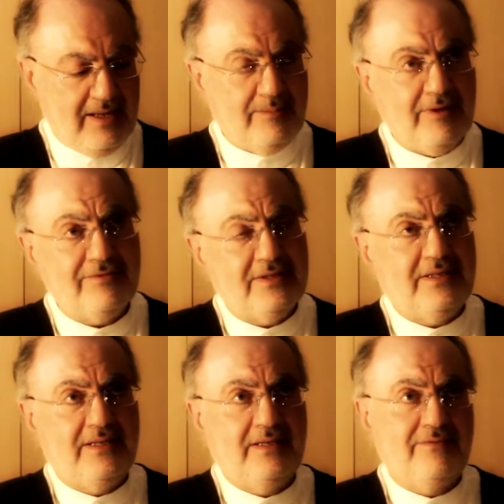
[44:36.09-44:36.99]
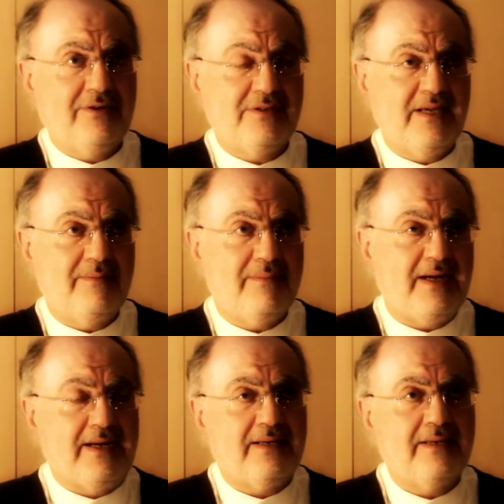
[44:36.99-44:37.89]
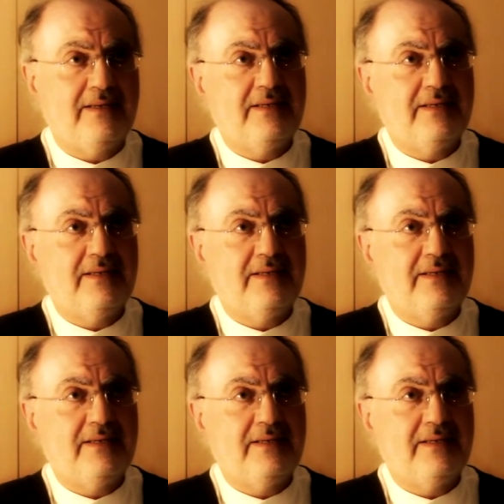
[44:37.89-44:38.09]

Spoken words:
The Prophet, of course, came back.